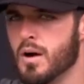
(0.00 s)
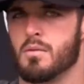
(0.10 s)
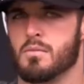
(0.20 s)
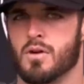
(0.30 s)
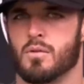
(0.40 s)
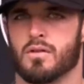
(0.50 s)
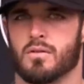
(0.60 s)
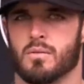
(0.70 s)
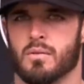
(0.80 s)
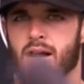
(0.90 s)
Well, you know,
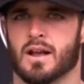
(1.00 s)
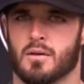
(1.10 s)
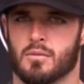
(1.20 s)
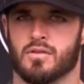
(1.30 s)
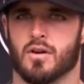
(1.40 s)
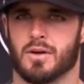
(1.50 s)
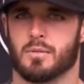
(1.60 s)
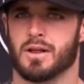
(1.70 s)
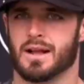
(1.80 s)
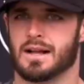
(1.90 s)
what? we got a couple of our
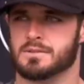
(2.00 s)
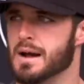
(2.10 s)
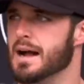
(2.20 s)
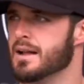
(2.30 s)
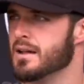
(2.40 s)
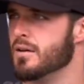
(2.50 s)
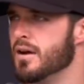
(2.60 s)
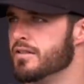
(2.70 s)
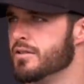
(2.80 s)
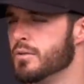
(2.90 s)
big play guys back. You
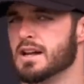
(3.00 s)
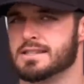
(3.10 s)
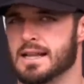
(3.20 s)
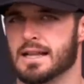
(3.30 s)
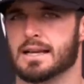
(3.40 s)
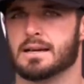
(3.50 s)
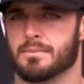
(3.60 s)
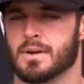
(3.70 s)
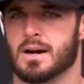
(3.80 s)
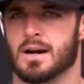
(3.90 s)
know, obviously we lost Nelly.
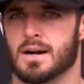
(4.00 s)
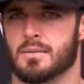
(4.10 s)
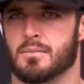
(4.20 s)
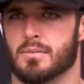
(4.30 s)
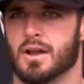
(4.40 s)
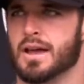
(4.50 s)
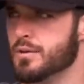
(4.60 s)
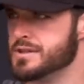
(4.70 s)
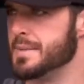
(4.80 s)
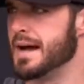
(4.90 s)
Um, but
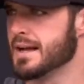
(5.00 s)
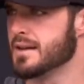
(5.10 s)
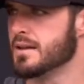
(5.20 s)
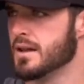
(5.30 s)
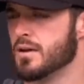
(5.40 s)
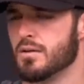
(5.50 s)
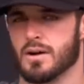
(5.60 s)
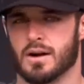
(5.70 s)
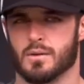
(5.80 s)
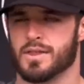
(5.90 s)
Henry's back, you know,
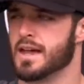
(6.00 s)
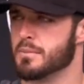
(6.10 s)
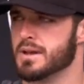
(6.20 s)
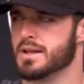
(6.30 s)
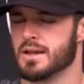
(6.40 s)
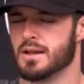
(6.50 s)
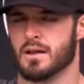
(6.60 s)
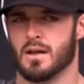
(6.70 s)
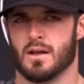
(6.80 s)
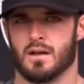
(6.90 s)
uh, with that ability.
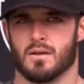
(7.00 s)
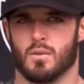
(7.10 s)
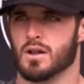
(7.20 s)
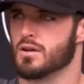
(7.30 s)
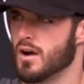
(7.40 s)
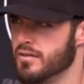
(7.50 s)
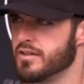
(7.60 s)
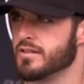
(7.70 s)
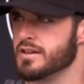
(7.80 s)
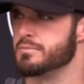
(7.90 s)
Waller
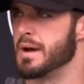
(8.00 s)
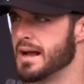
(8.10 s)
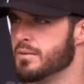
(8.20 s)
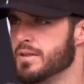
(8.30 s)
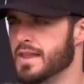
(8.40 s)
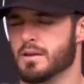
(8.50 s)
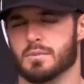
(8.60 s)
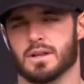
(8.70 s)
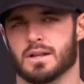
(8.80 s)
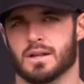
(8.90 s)
obviously is back with
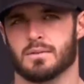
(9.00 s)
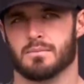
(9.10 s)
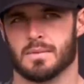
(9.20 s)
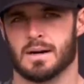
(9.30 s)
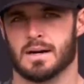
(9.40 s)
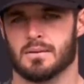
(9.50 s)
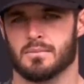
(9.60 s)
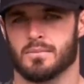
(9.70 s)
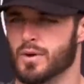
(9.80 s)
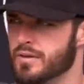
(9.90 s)
that ability.
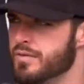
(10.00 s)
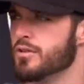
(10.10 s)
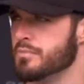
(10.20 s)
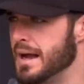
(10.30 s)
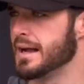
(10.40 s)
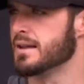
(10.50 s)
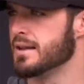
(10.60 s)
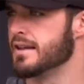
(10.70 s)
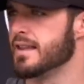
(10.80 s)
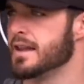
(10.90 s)
Um, Renfrow's
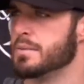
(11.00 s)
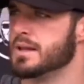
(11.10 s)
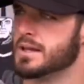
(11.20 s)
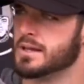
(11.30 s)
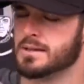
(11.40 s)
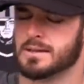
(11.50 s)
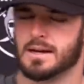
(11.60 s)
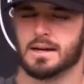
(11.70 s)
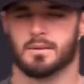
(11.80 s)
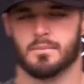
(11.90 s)
back; he has that ability.
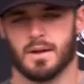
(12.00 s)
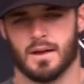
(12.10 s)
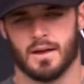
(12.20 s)
Um,